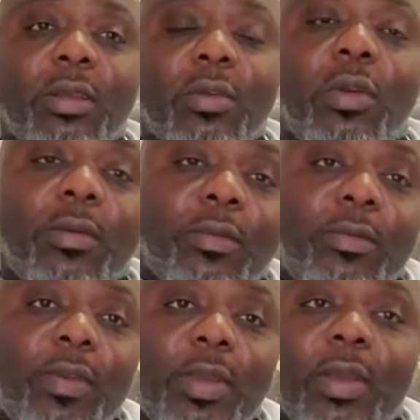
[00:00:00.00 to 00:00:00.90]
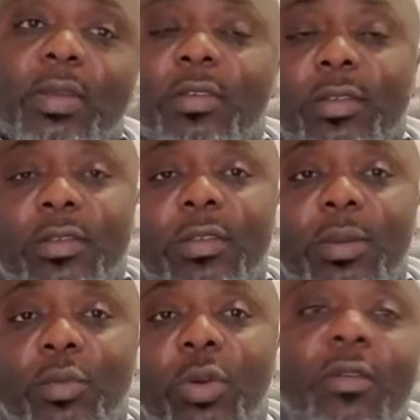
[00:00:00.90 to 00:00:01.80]
not every finger is the
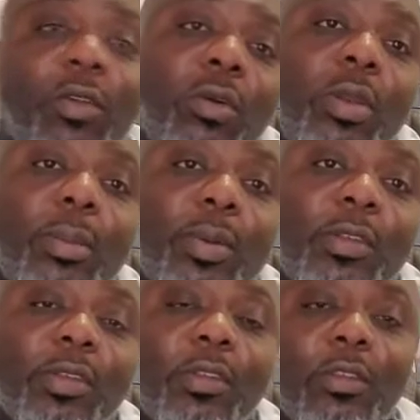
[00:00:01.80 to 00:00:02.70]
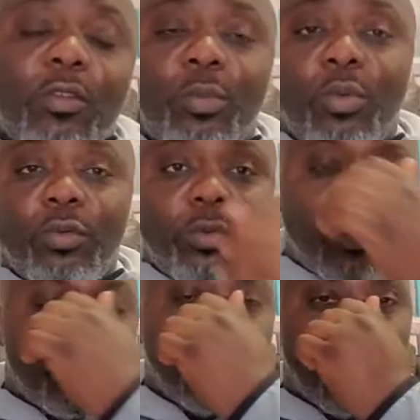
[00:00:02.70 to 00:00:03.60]
same. Not every other person is exposed to the
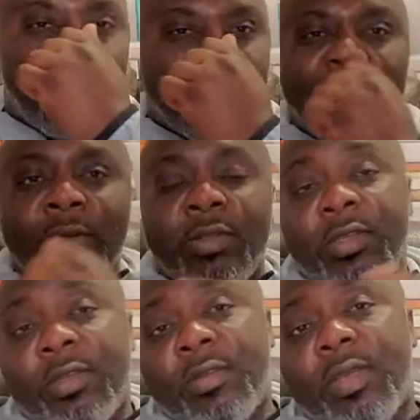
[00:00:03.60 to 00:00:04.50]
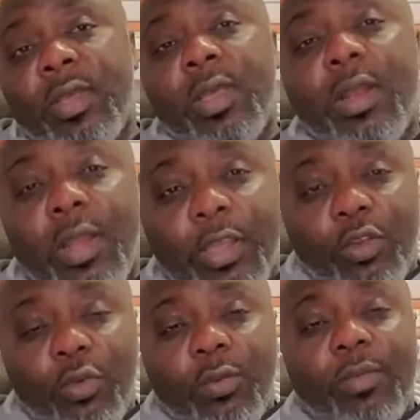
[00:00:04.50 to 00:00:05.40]
same opportunities like
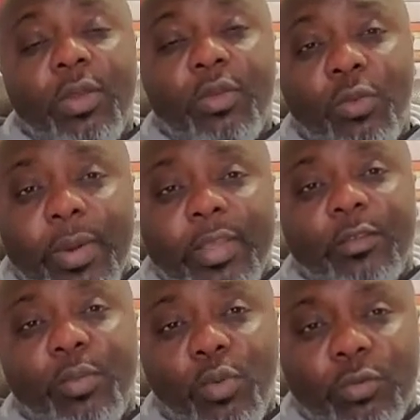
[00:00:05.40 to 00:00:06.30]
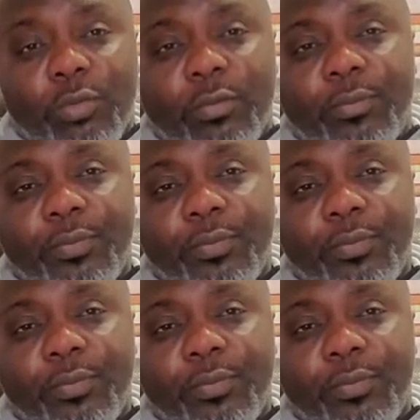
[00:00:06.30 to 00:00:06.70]
you are exposed.